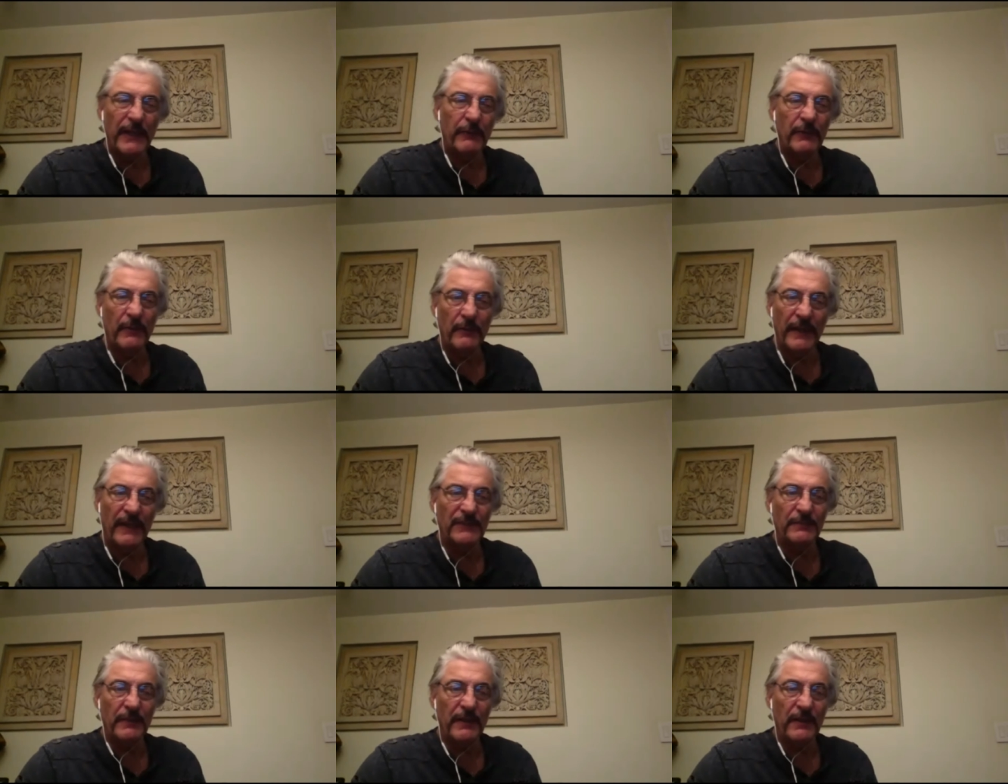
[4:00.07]
with a bass
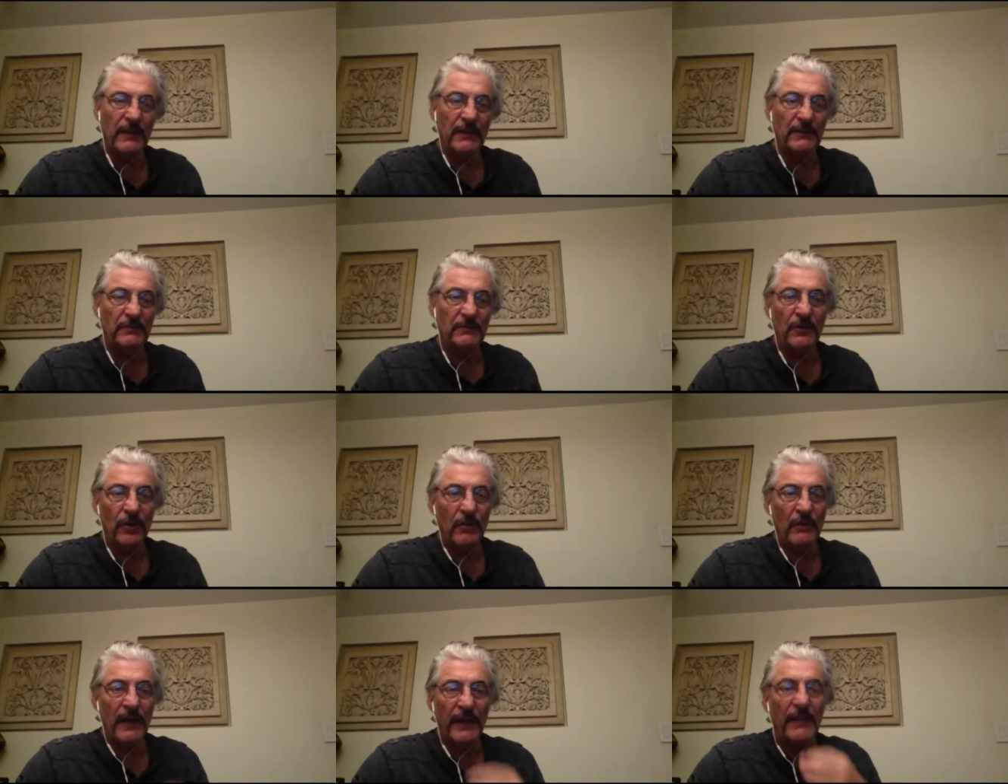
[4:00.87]
player because all
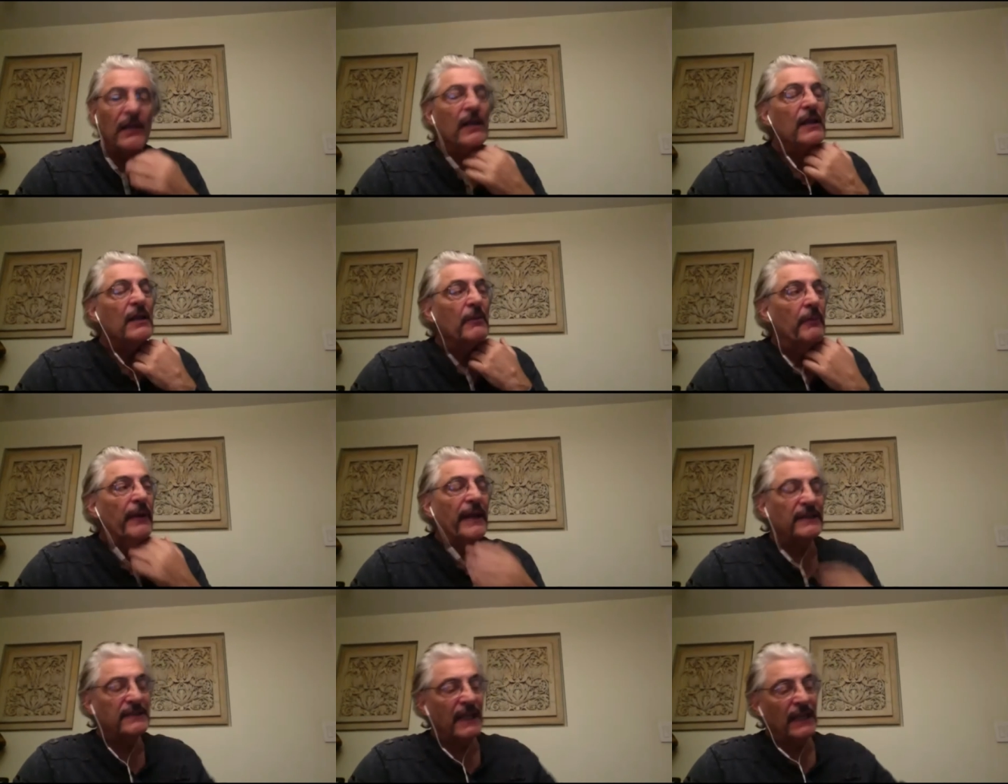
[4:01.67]
my
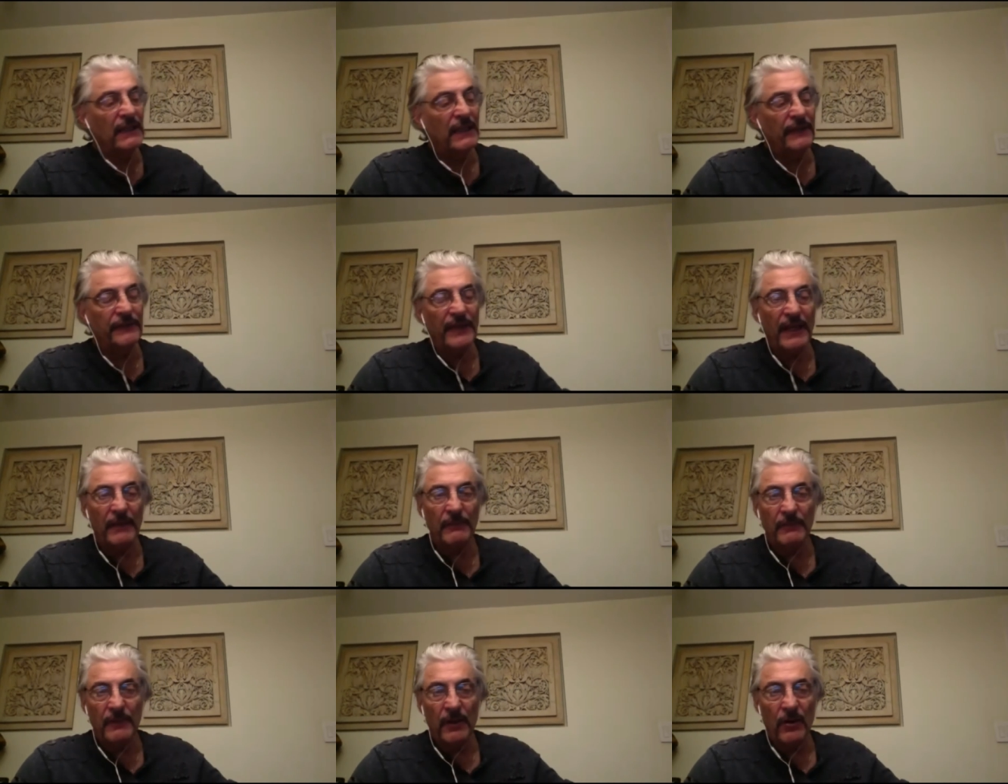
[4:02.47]
bands had a left
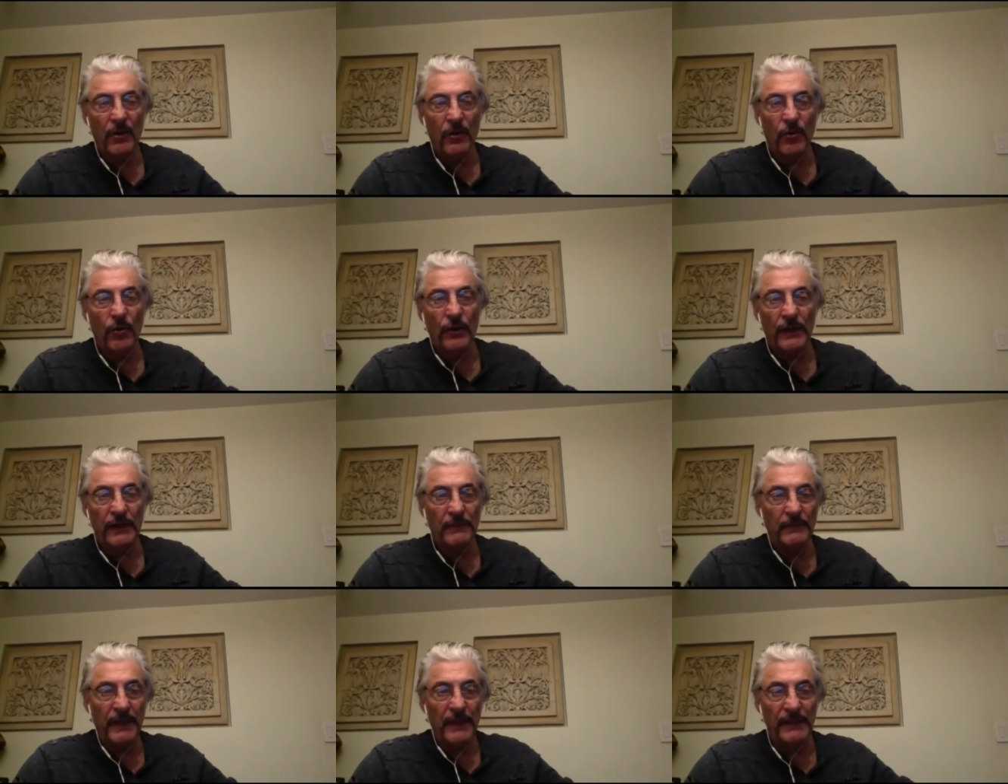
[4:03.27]
hand uh, organ
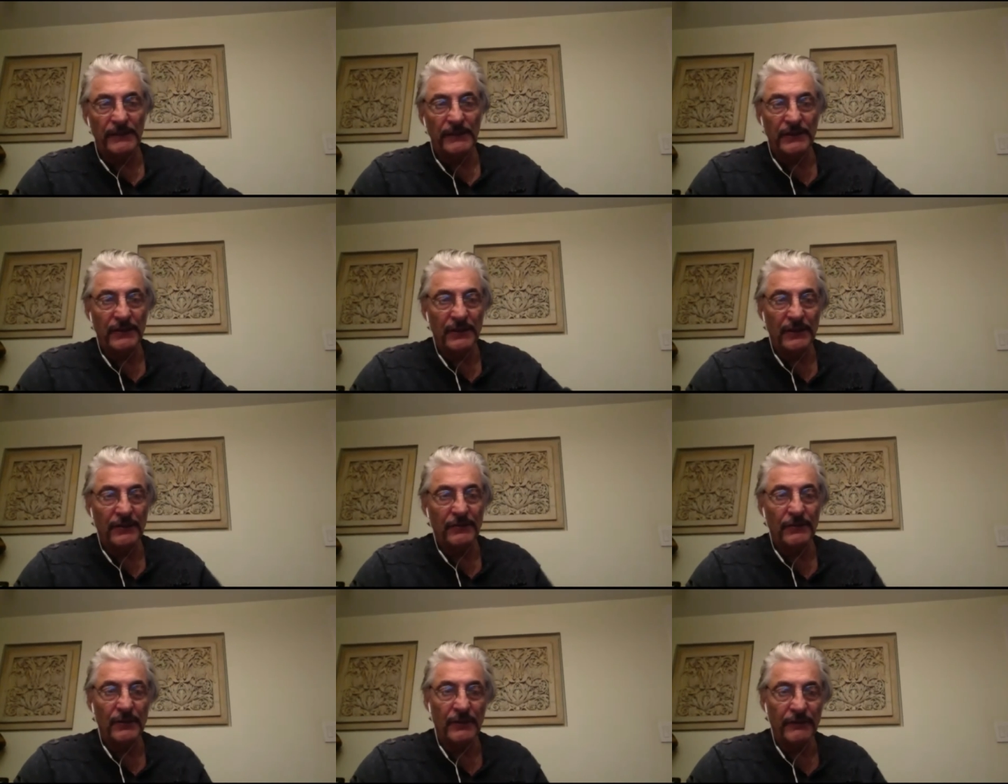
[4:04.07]
bass, you know,
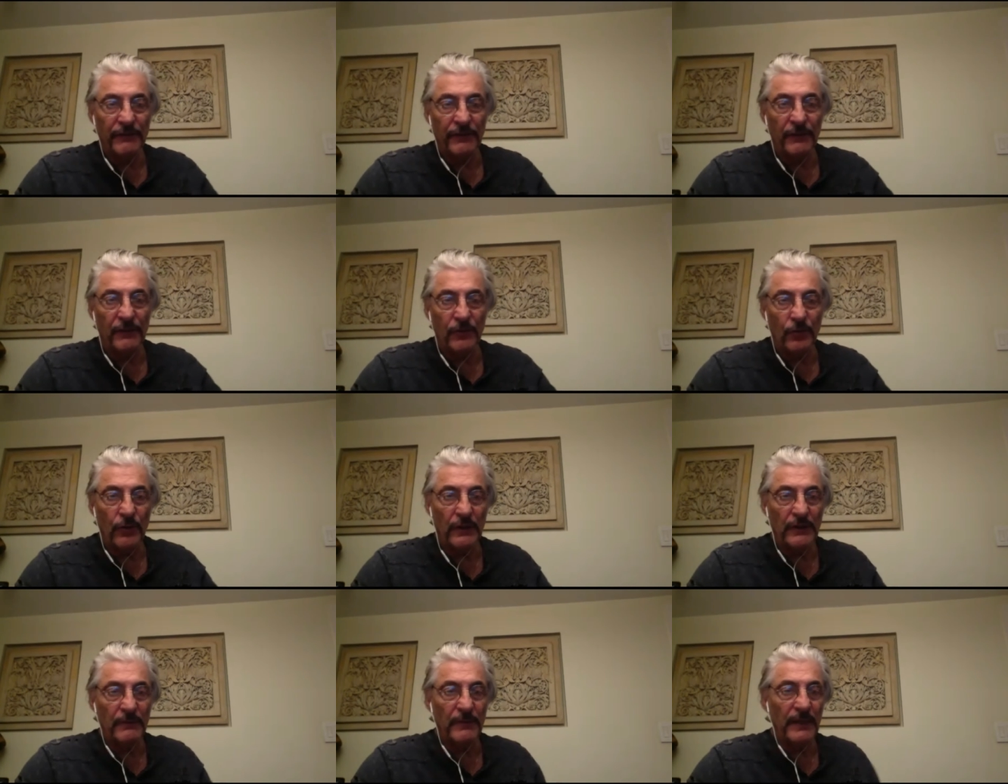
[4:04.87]
or the foot
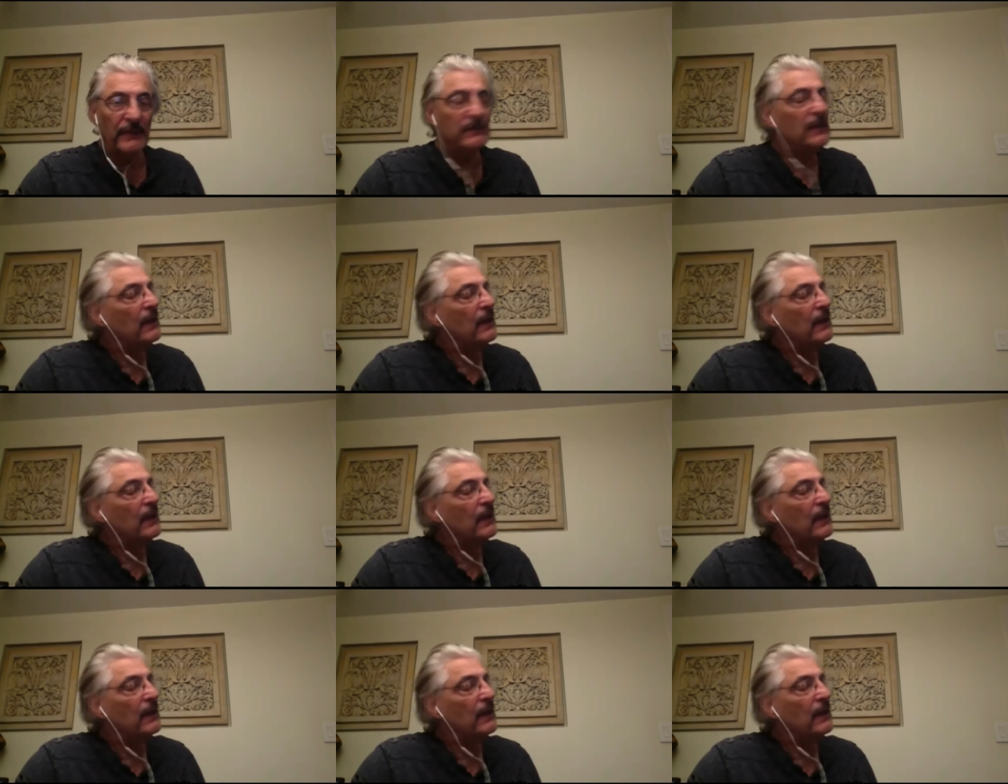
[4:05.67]
organ bass.